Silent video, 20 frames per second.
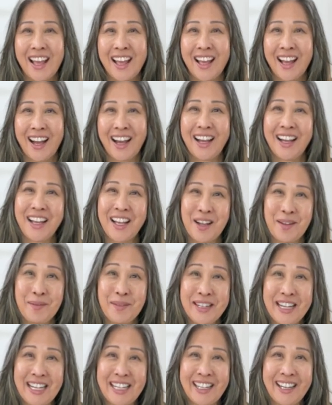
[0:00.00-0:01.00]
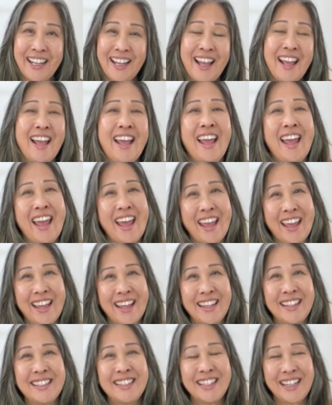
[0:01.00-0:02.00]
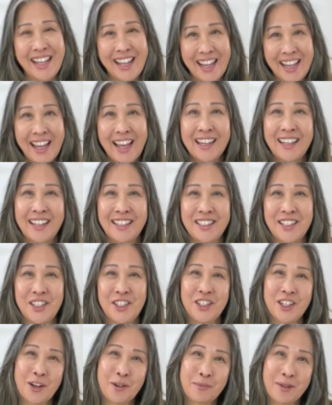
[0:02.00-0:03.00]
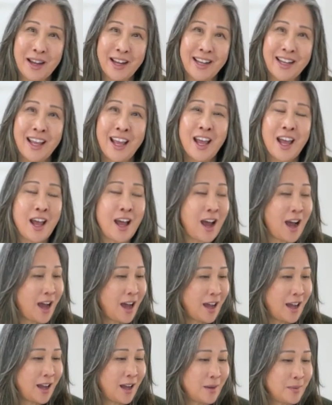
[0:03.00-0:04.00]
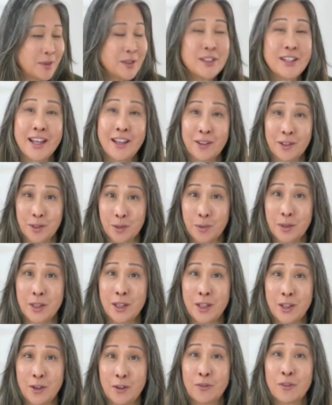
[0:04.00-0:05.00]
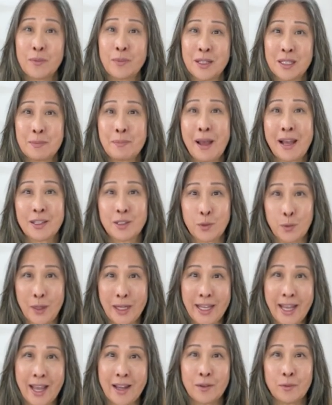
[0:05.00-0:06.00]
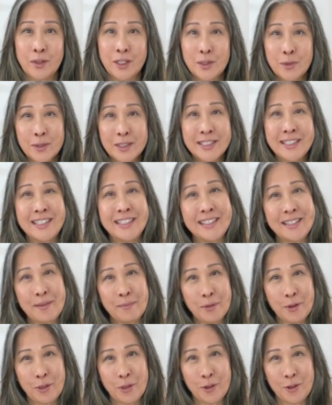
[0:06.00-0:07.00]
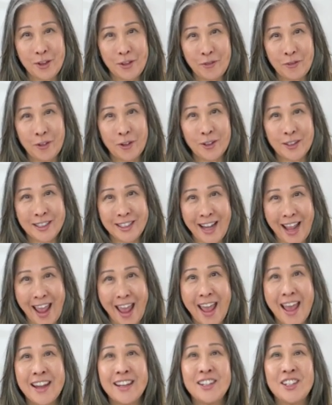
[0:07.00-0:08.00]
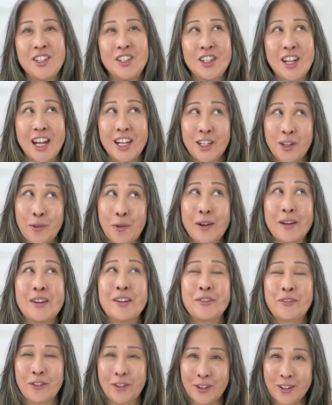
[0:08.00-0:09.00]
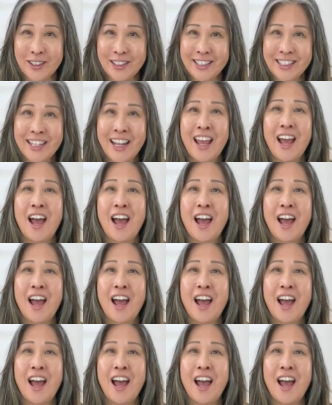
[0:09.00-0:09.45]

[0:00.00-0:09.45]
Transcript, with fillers: Hi, I'm Dana, and today I'd like to share my sales with you from this past weekend, which was December 31st and January 1st.